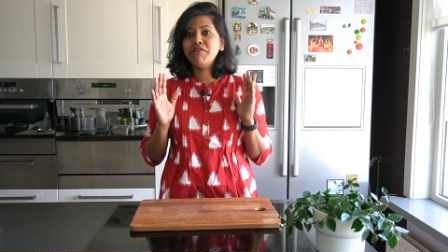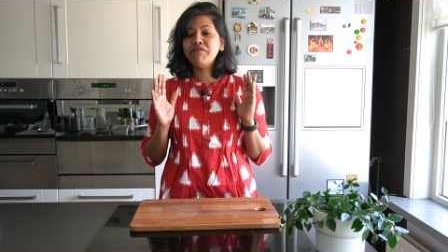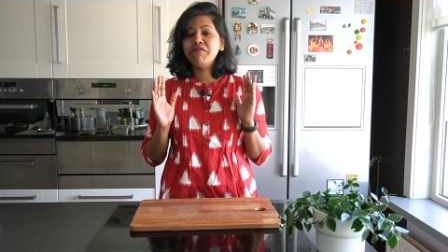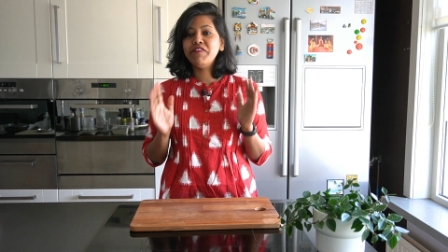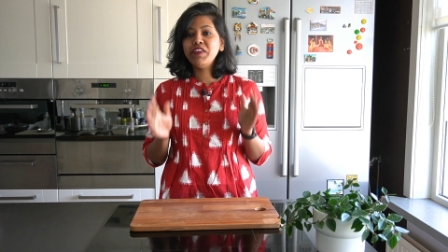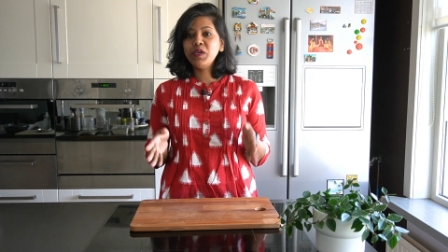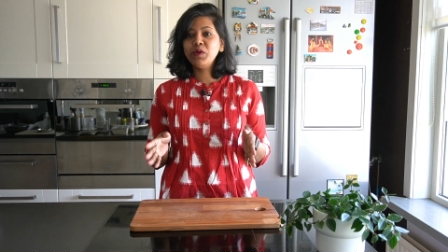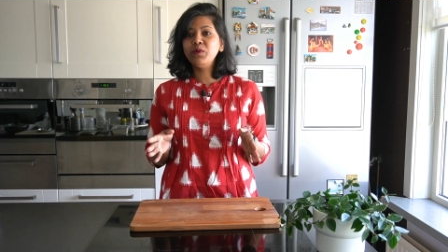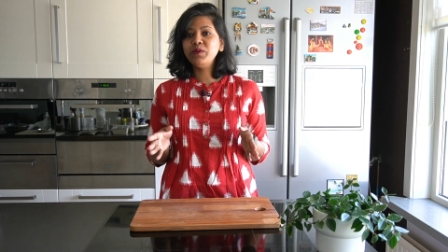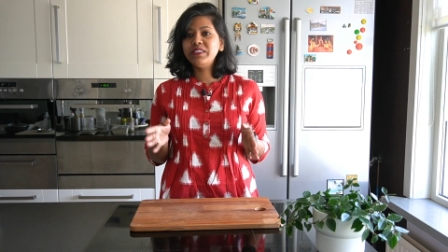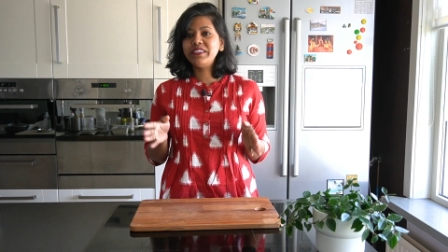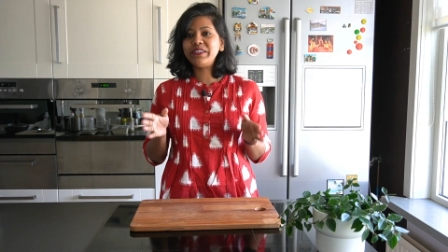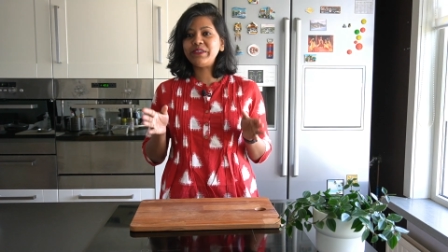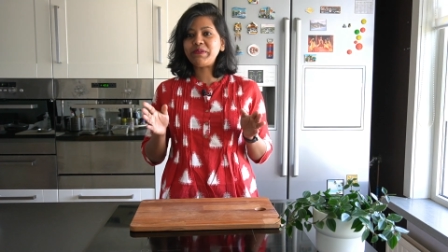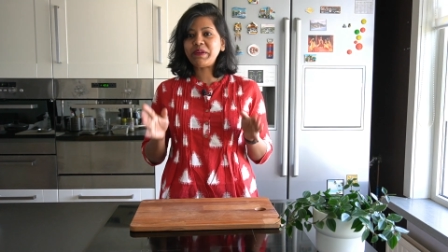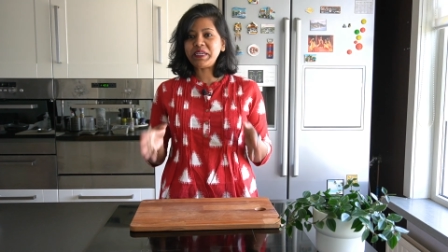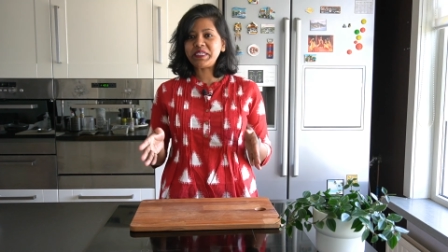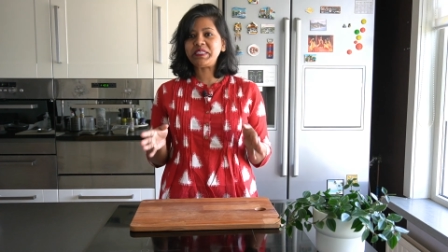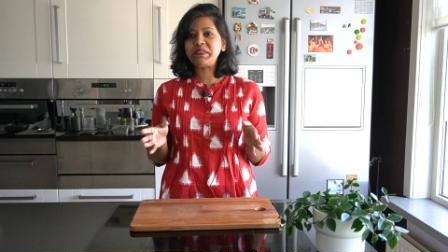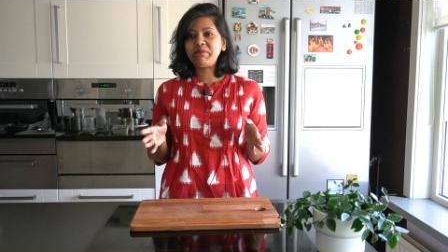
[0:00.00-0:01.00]
viewed
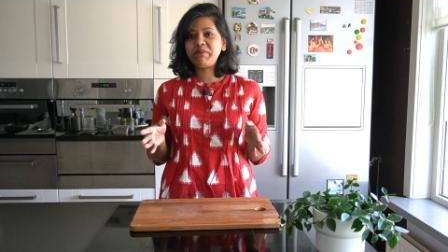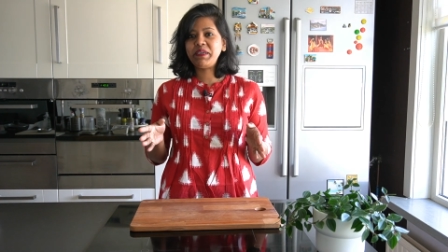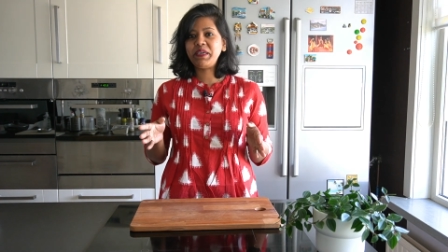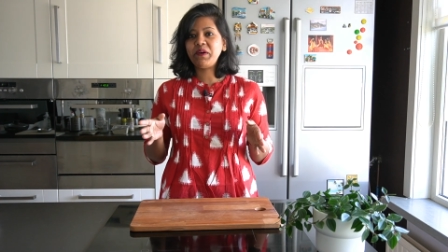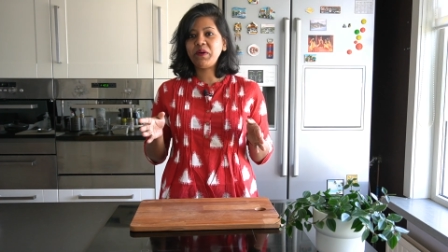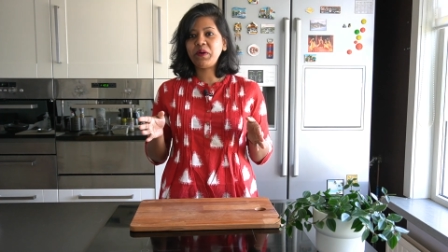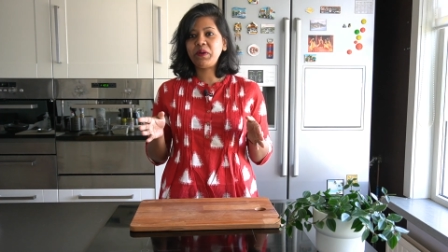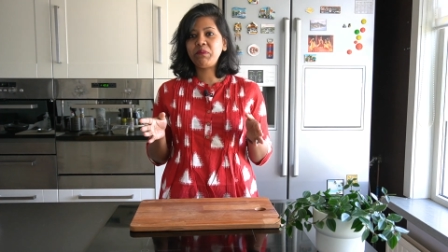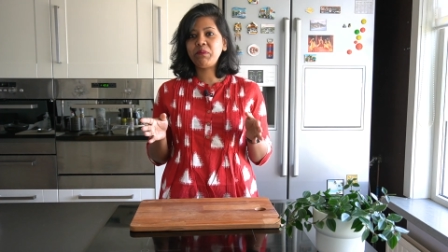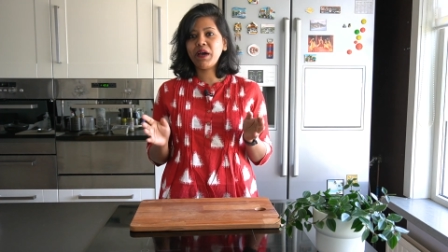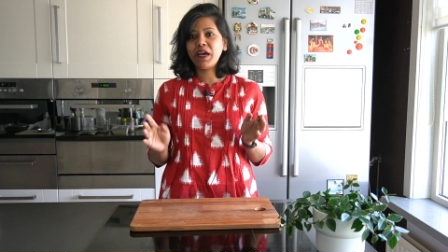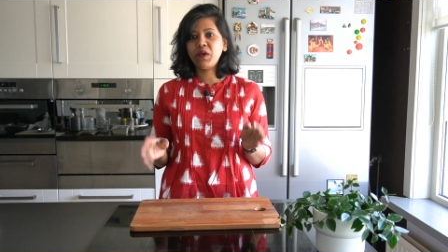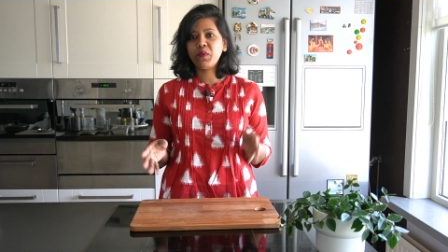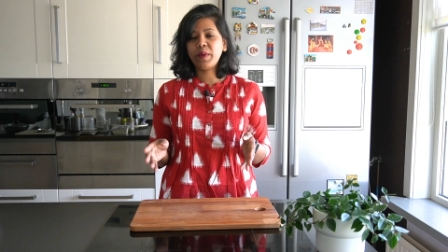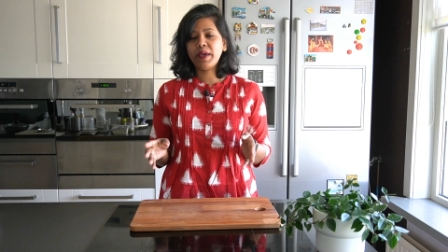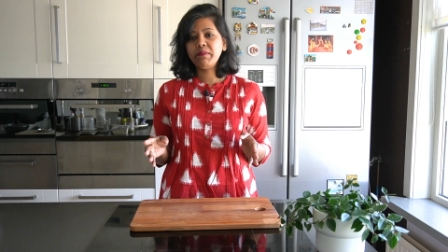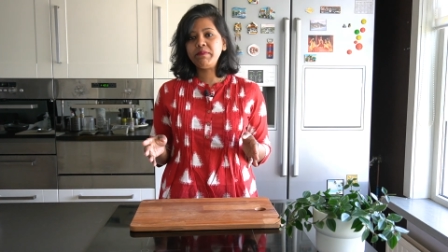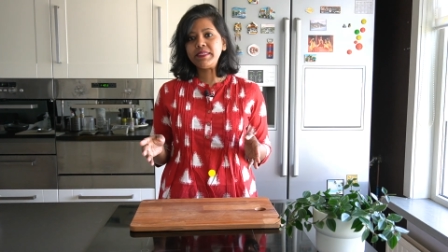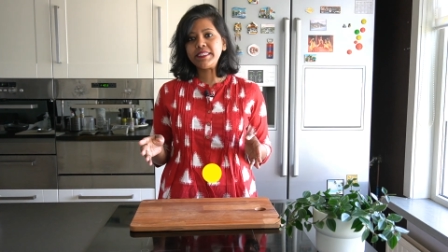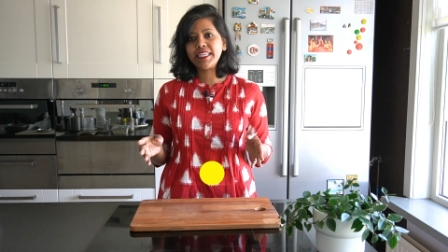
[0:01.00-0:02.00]
recipe on my
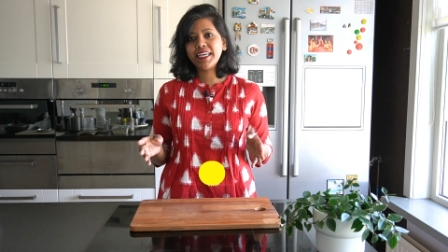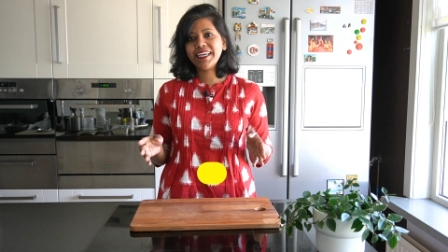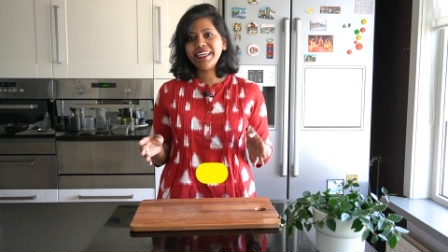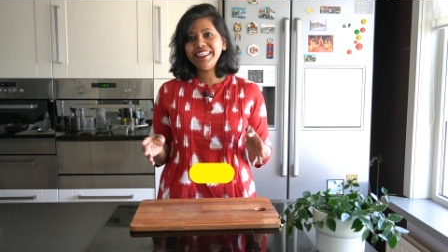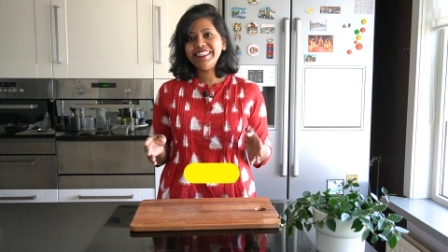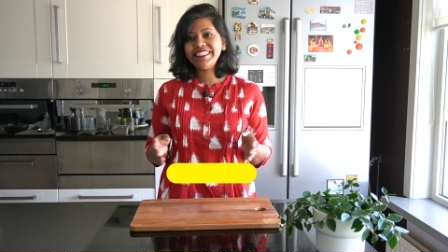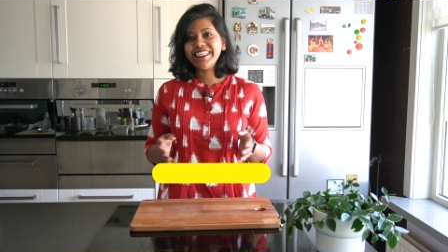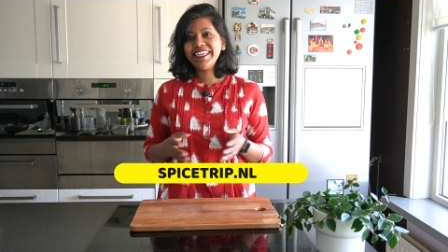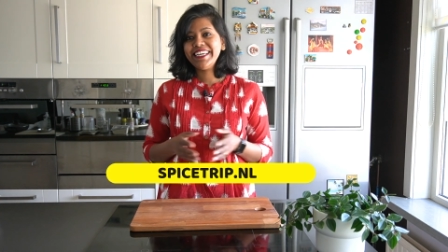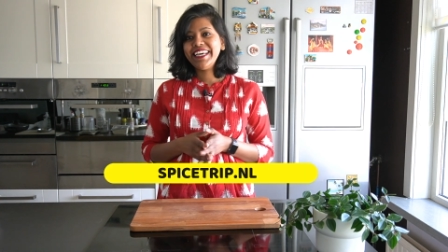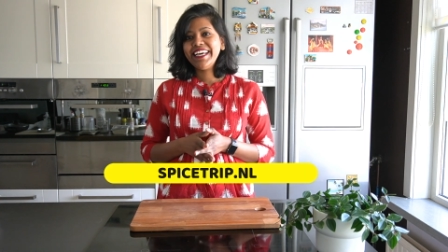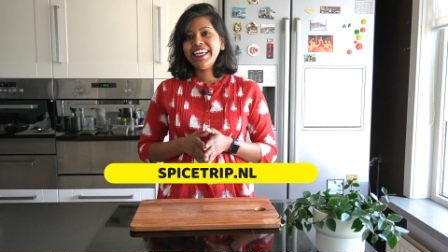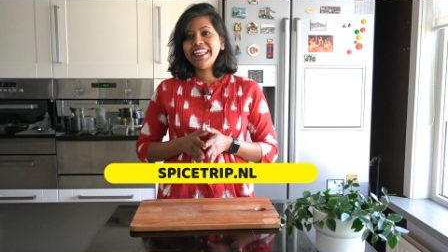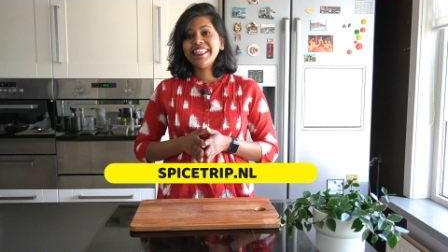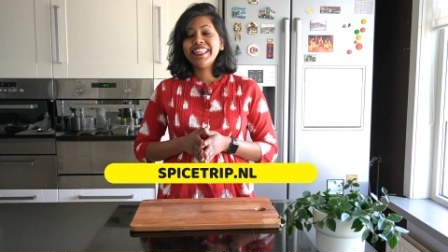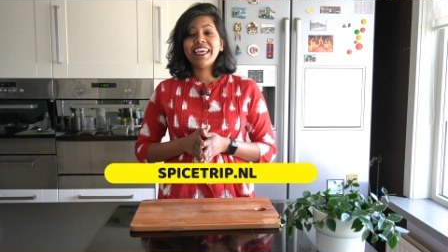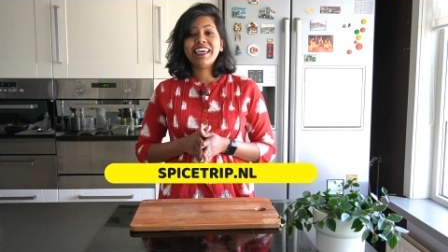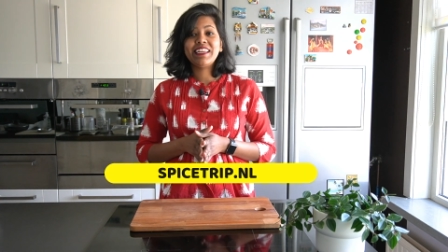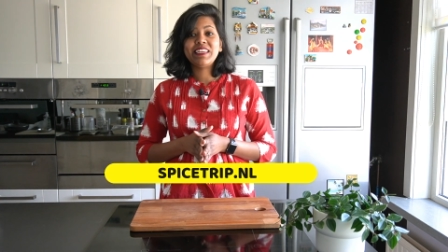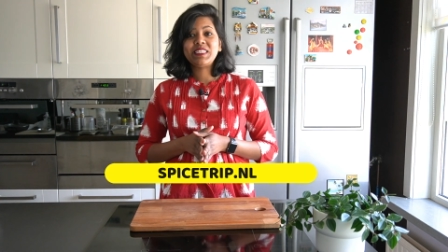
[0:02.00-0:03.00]
website,
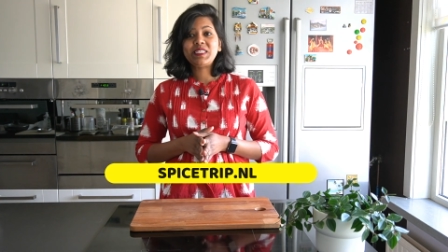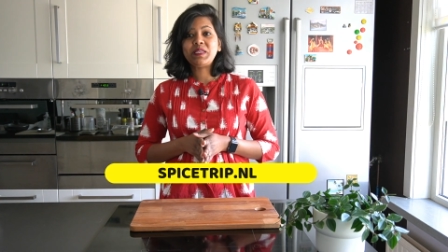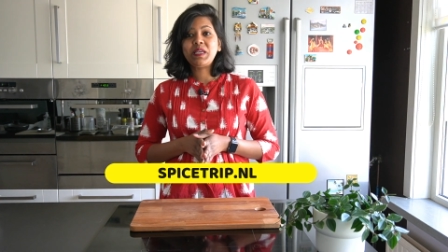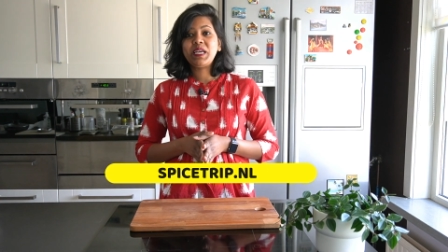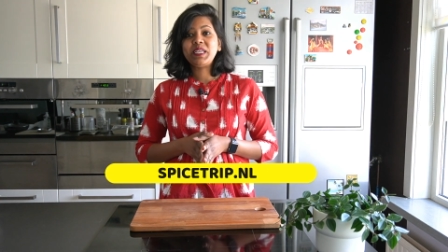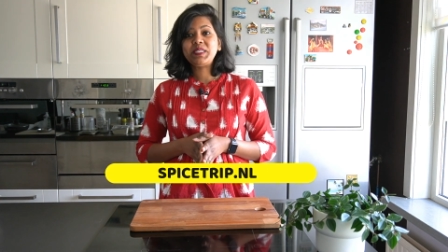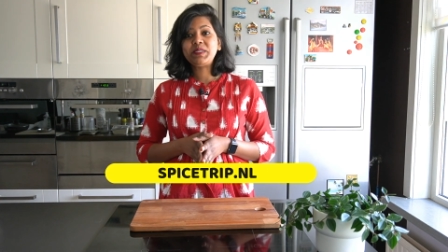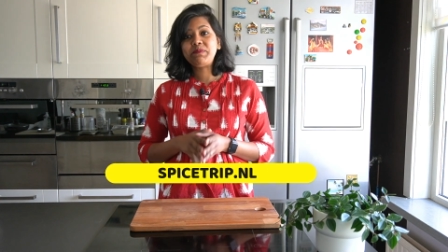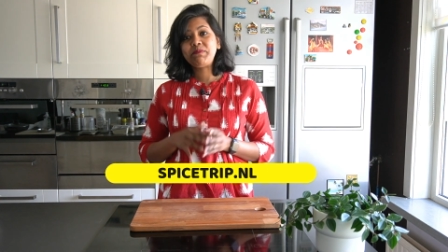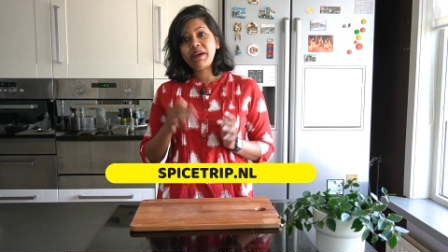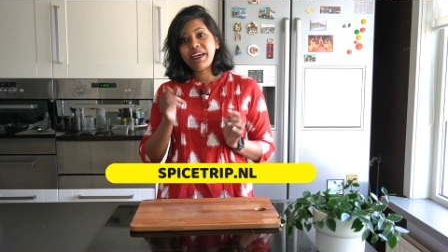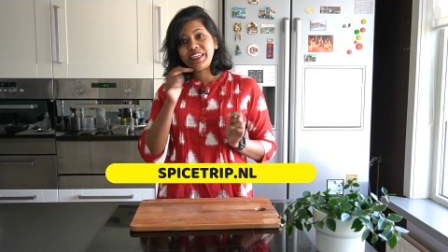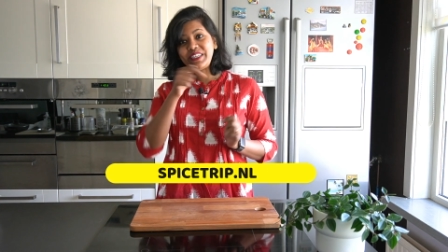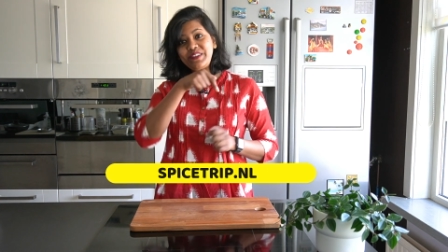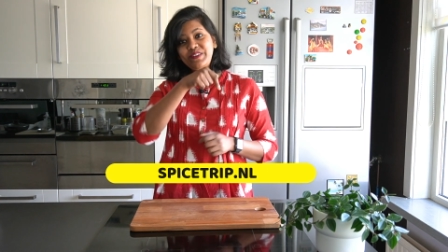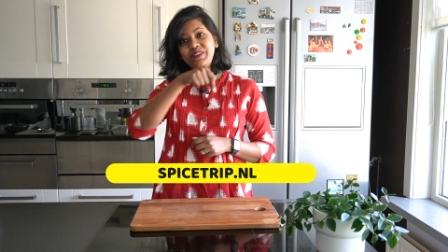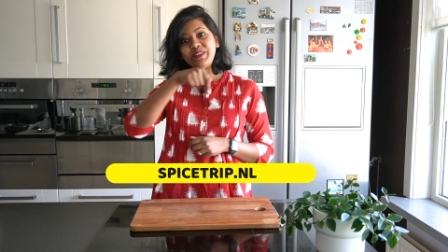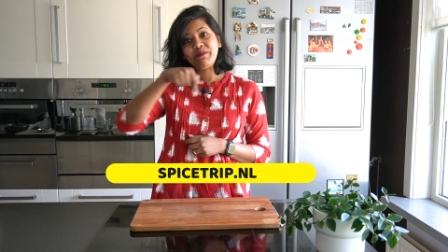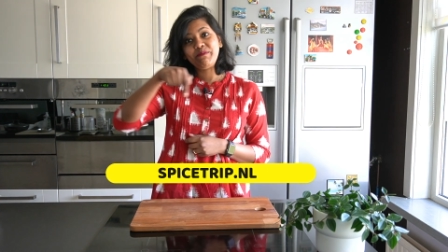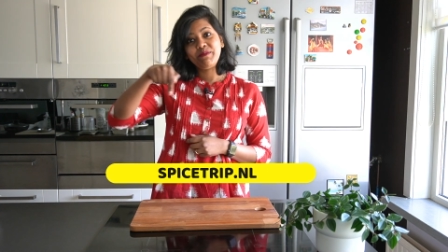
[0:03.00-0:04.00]
that is
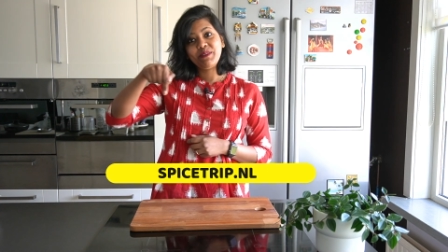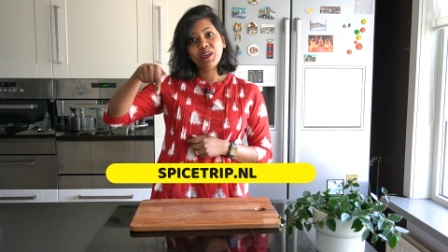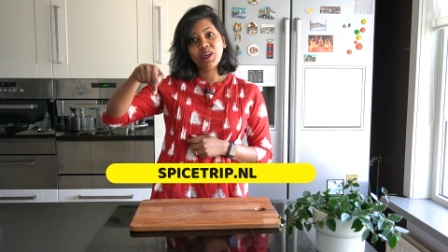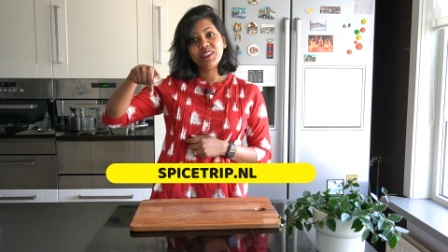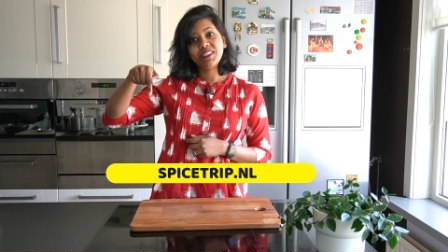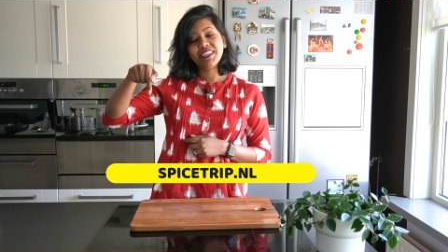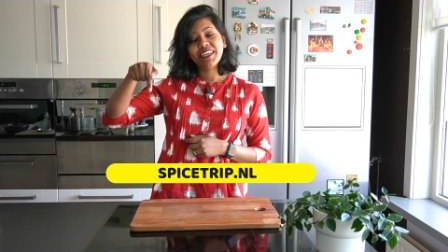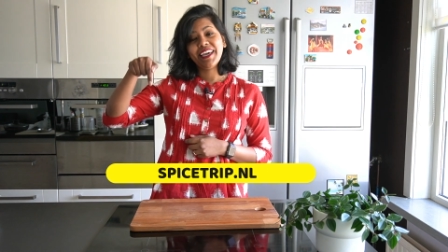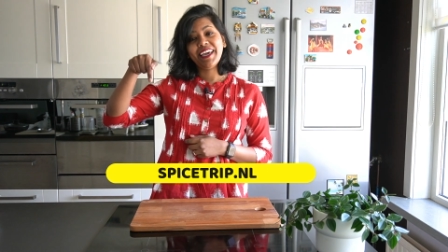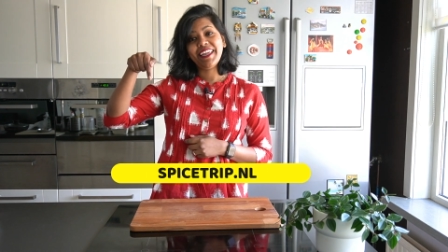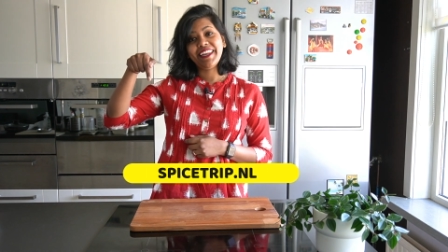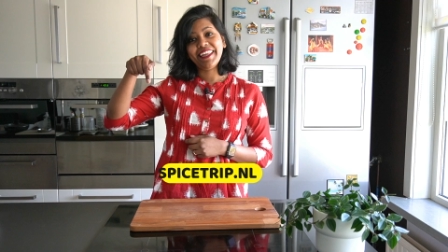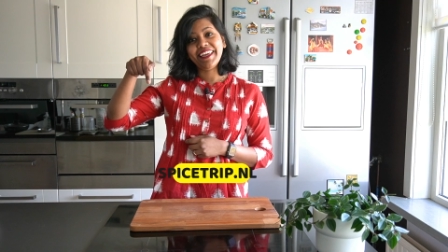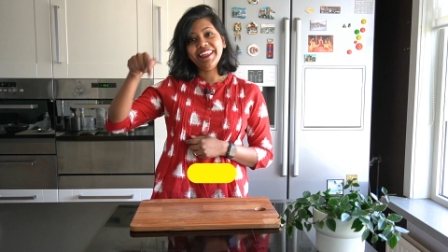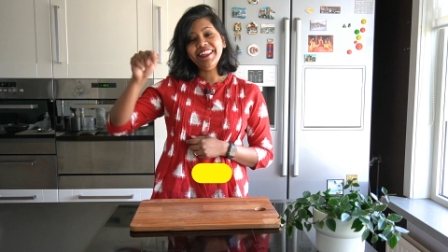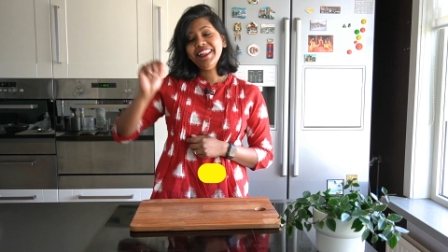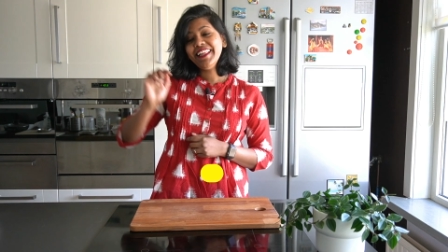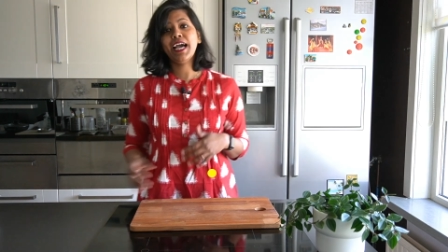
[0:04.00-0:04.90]
spicetrip.nl.